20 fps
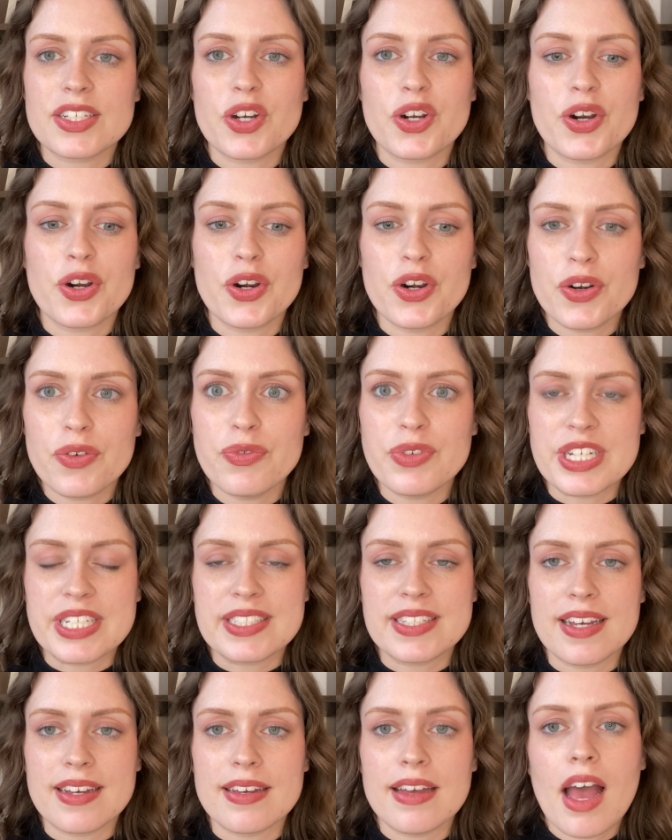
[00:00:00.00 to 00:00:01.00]
her
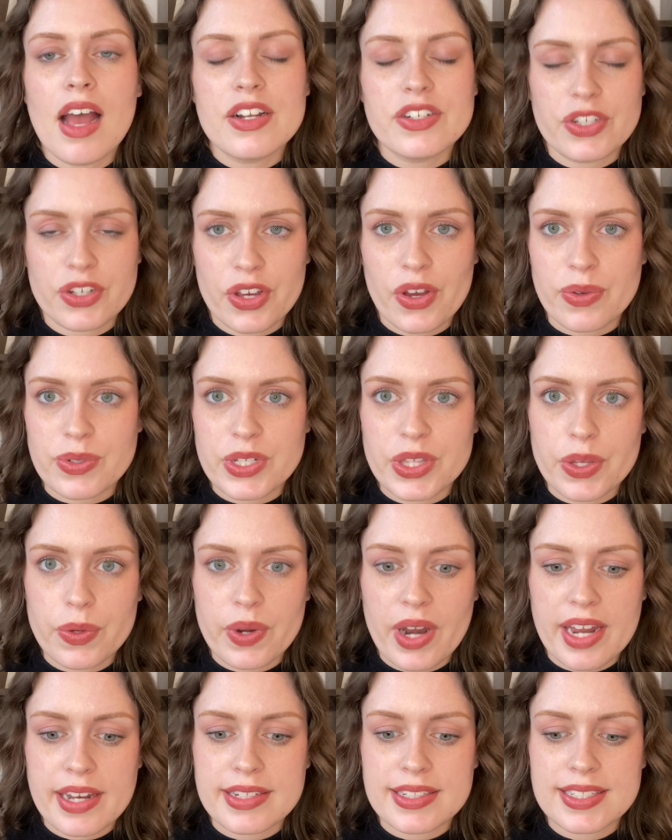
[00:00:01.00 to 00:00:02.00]
visa to go to the
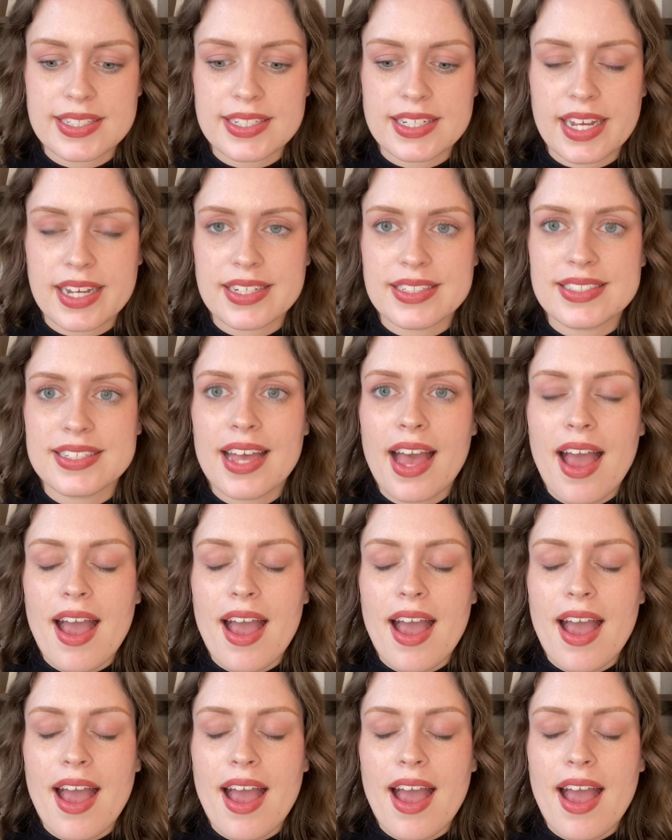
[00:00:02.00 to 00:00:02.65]
United States,